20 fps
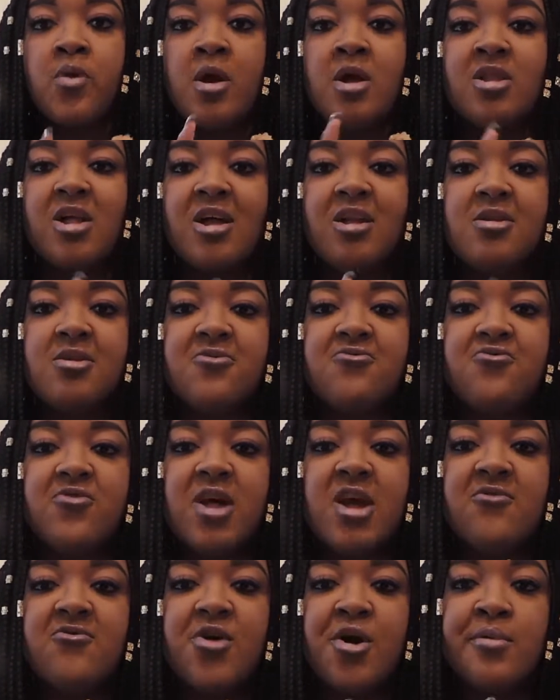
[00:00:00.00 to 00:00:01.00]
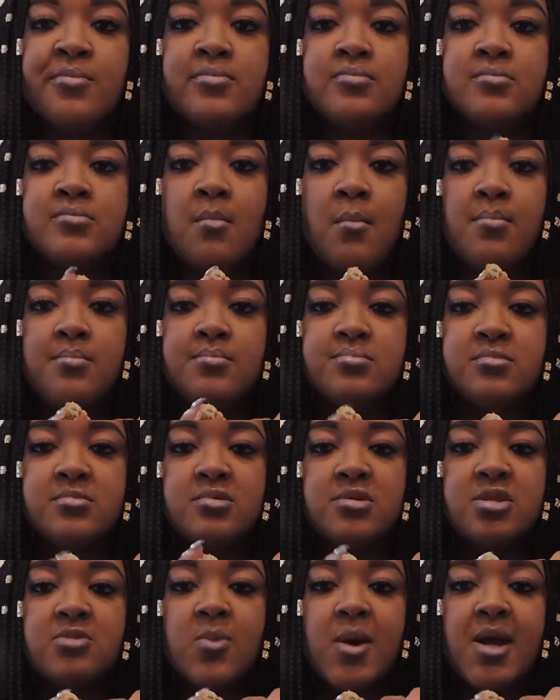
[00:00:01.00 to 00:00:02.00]
A lot of the flavor
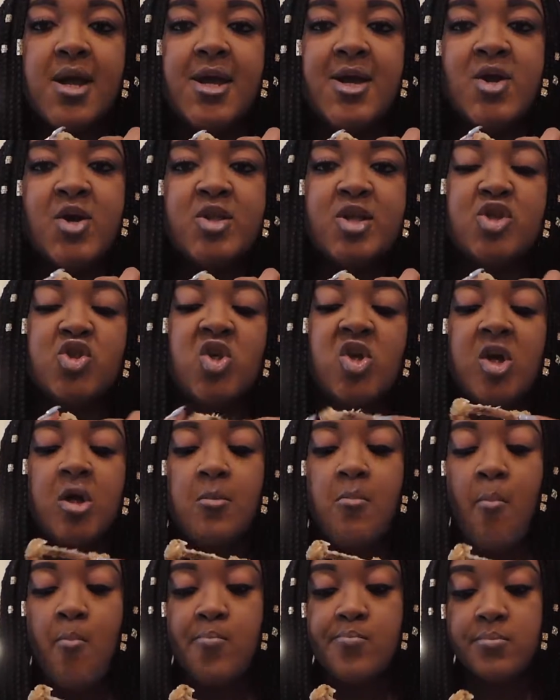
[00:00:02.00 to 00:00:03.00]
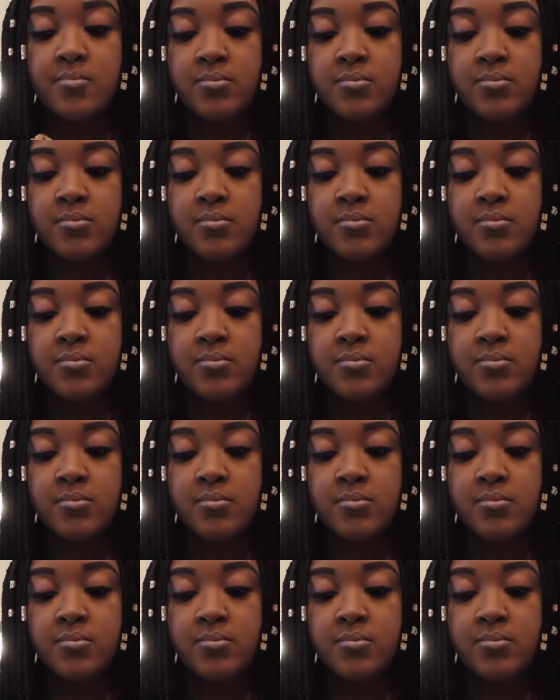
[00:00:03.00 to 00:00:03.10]
is right here in the chicken.